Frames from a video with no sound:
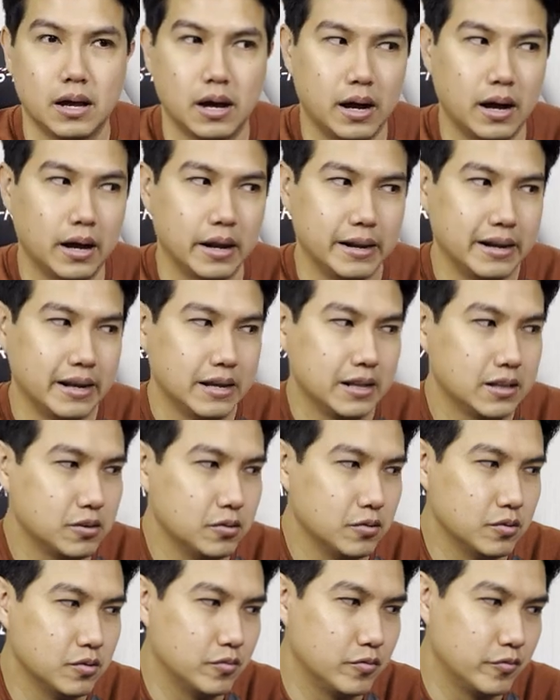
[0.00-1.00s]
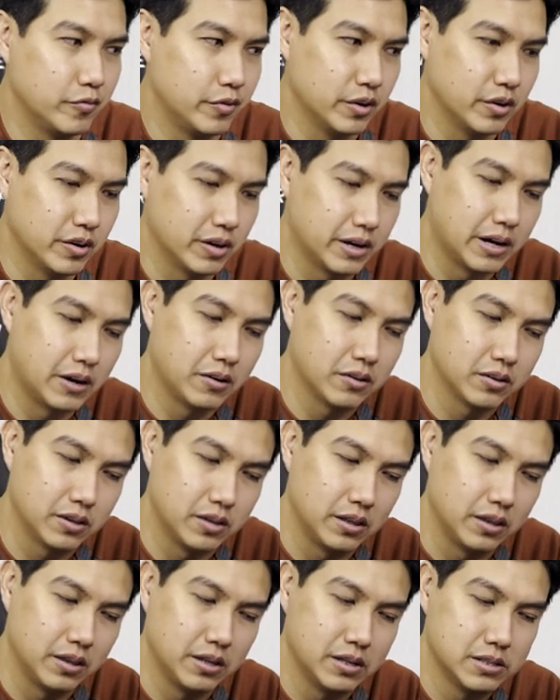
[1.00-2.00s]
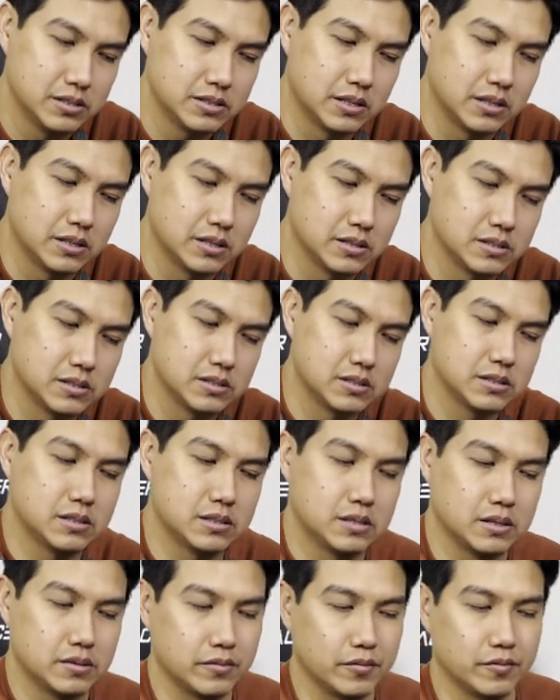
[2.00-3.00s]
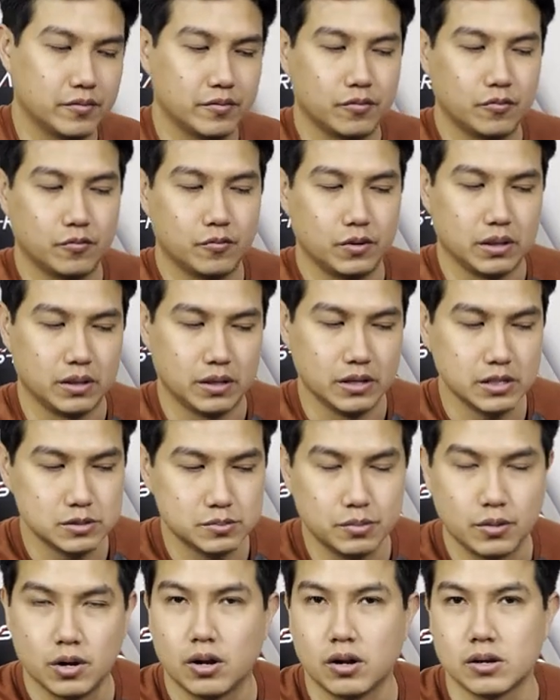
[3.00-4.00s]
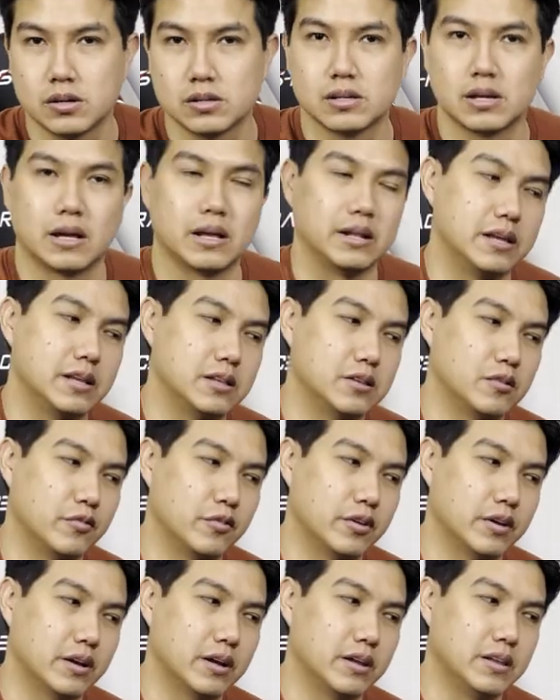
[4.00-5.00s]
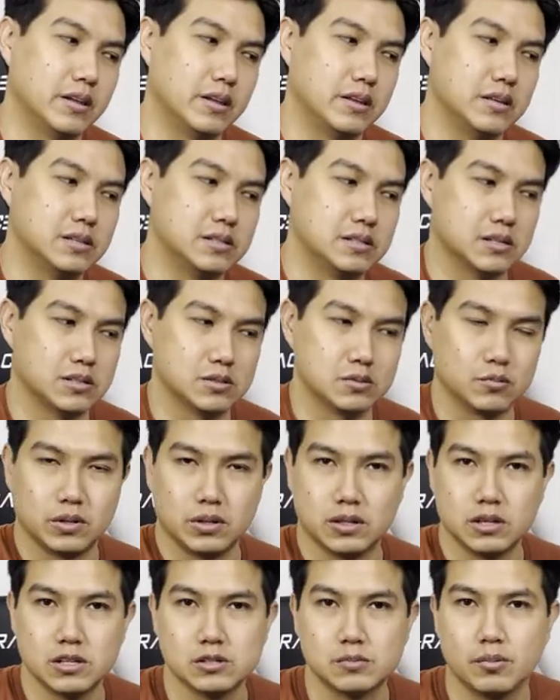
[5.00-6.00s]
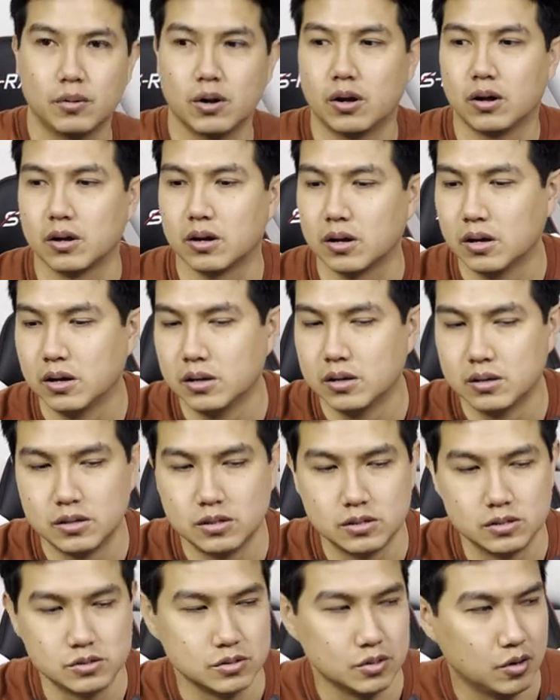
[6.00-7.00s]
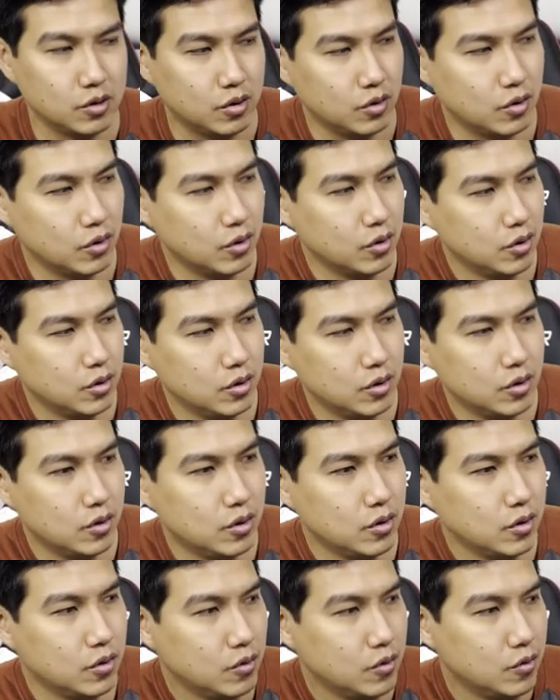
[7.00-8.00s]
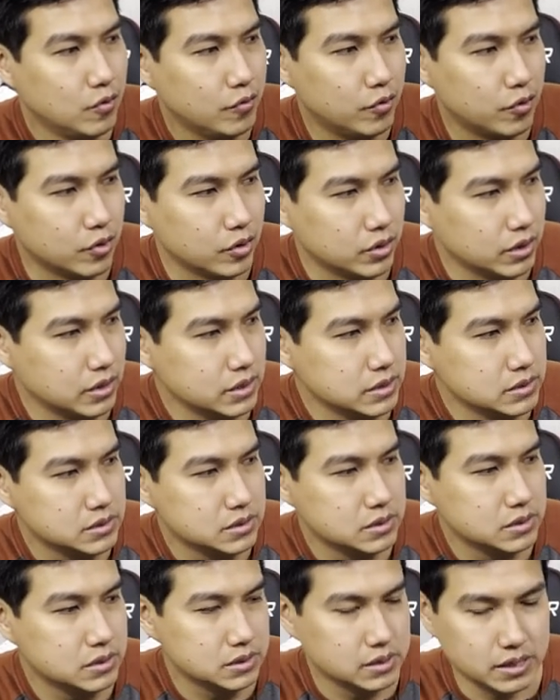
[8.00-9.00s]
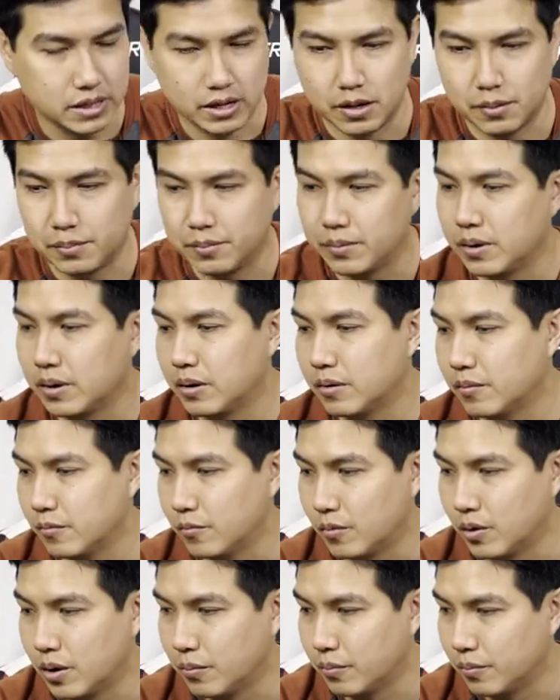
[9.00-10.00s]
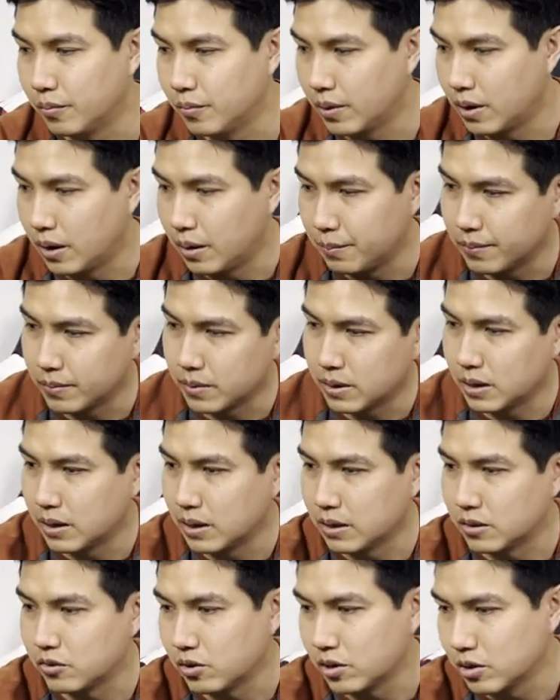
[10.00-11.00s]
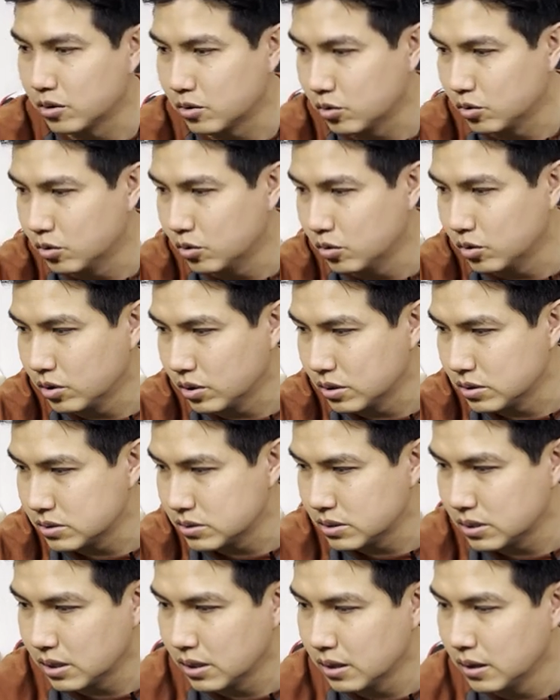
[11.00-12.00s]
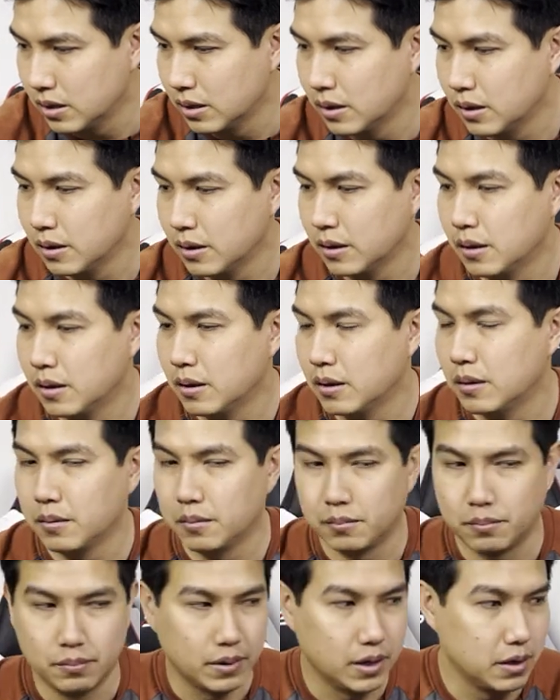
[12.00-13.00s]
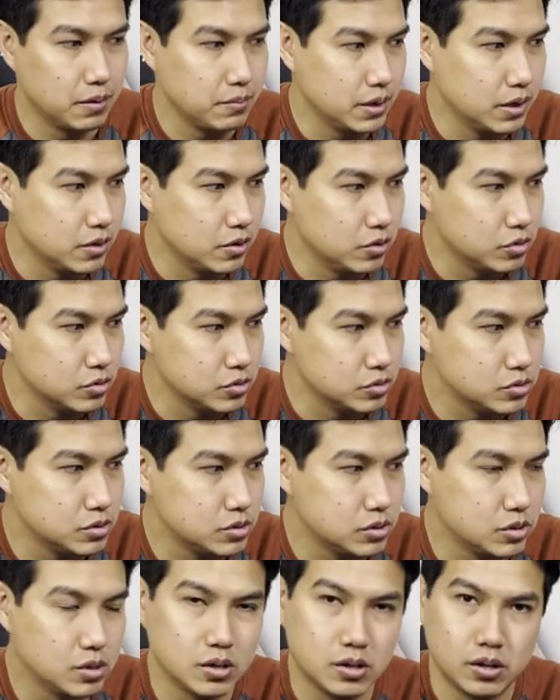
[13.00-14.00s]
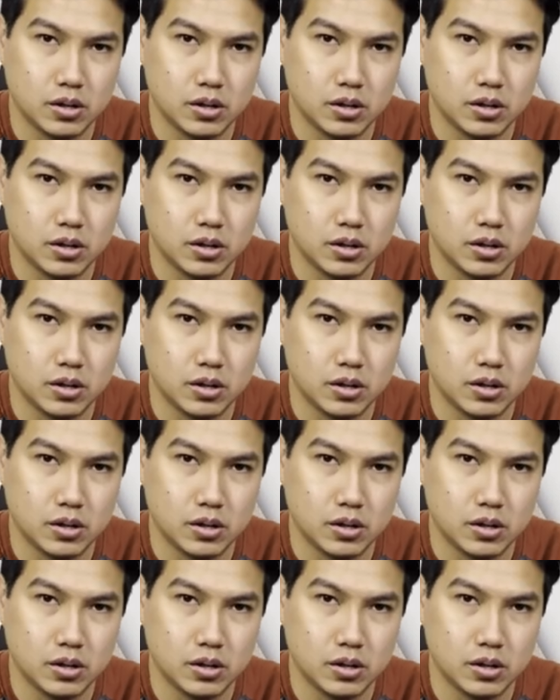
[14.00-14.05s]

I need to figure out the distance with this block, I need to figure out the distance with this block. So for this setup, what I'm gonna try to do is maybe use